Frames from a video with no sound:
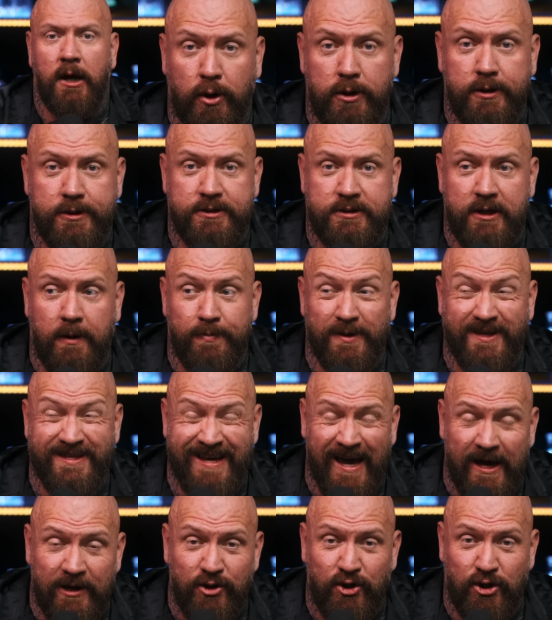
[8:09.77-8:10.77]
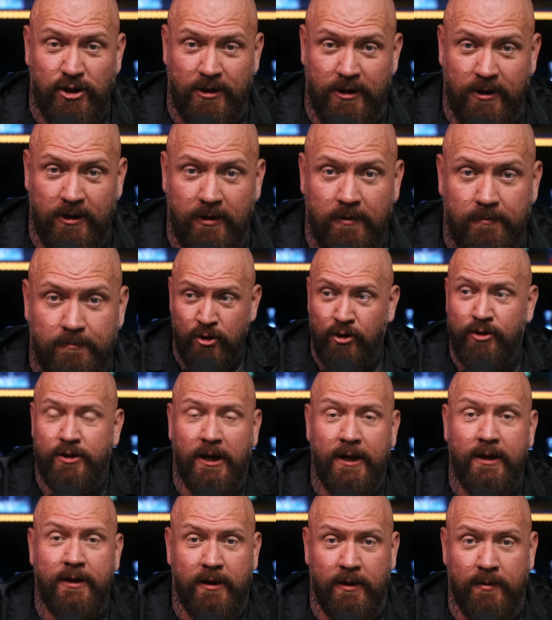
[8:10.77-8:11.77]
bullets that potentially could
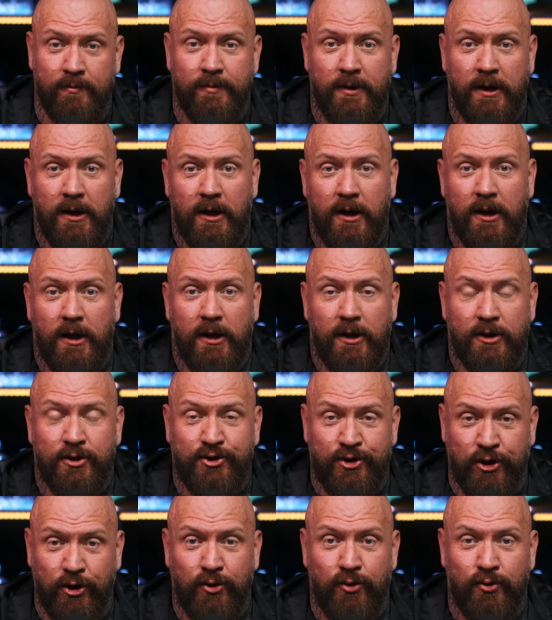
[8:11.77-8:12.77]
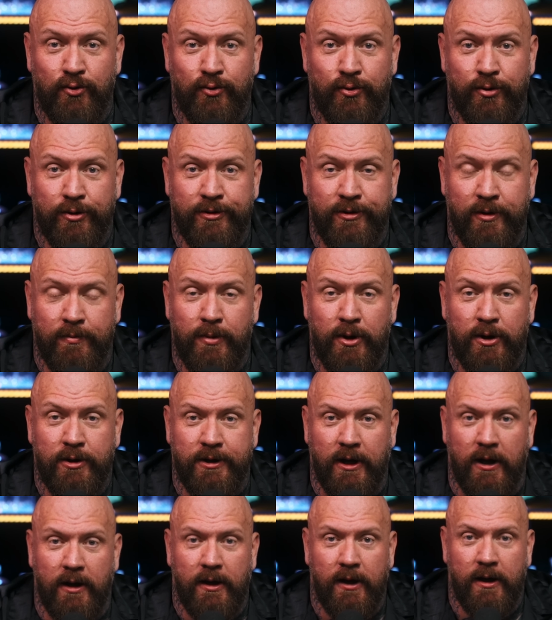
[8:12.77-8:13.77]
link him to the
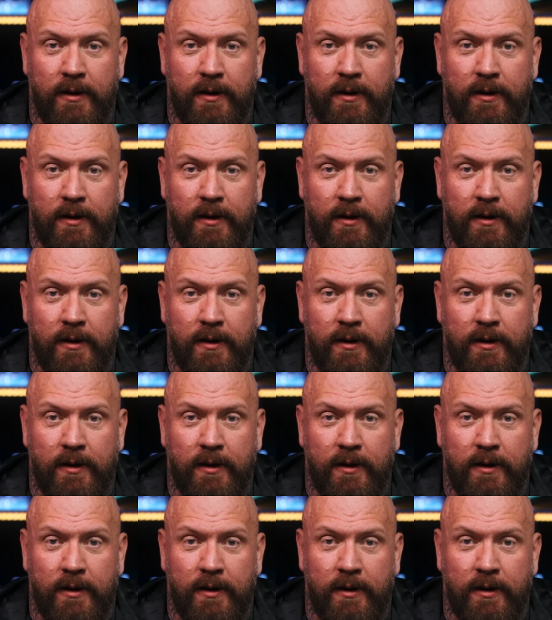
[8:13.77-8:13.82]
murder.